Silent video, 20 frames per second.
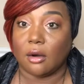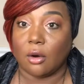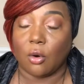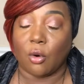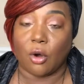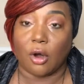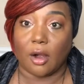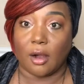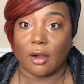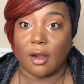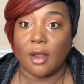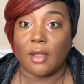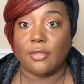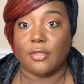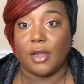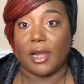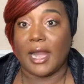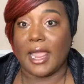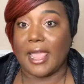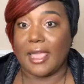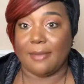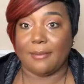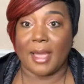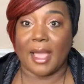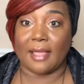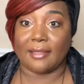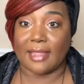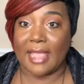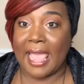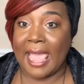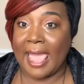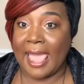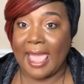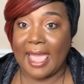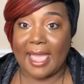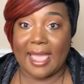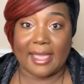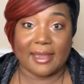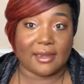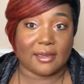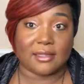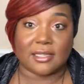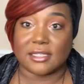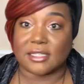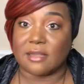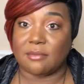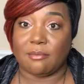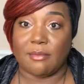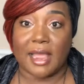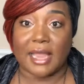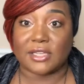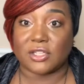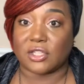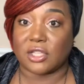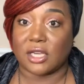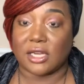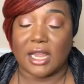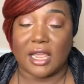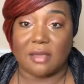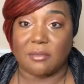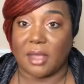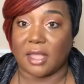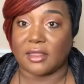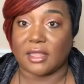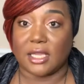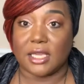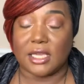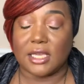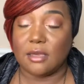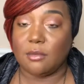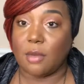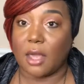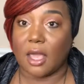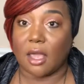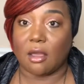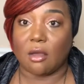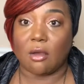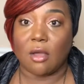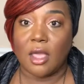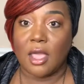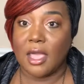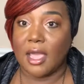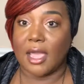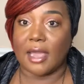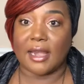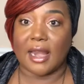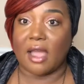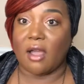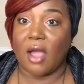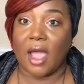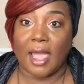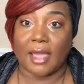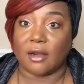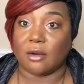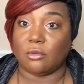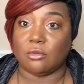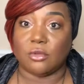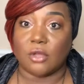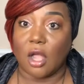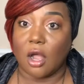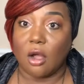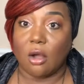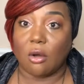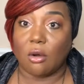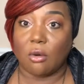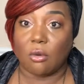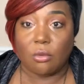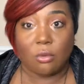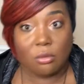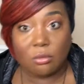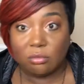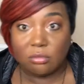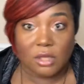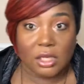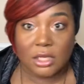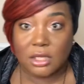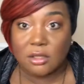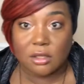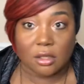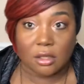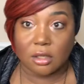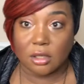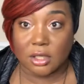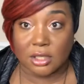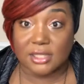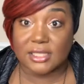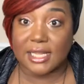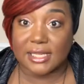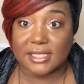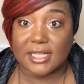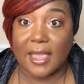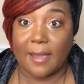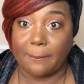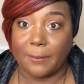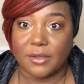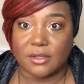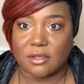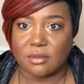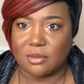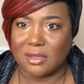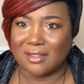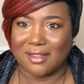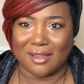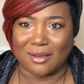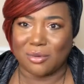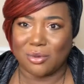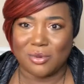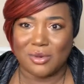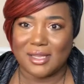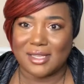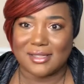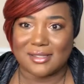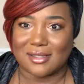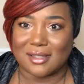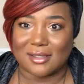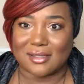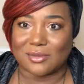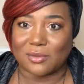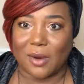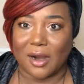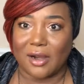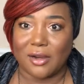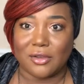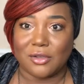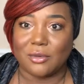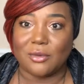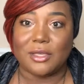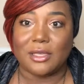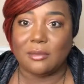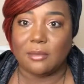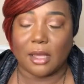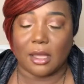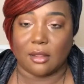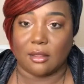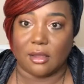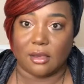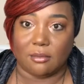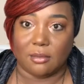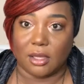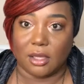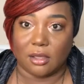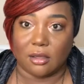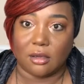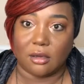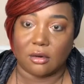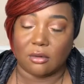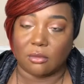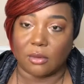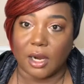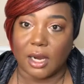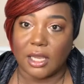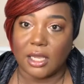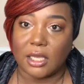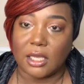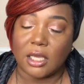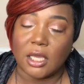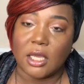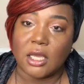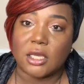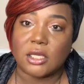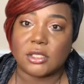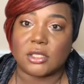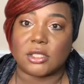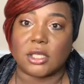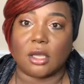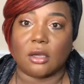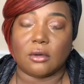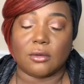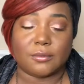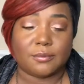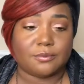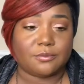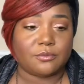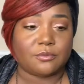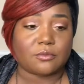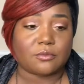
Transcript: Or the name on the ad doesn't match the name on the email, and now I don't know, because that's happened to me. Like, who is this? Why are you emailing me, right? So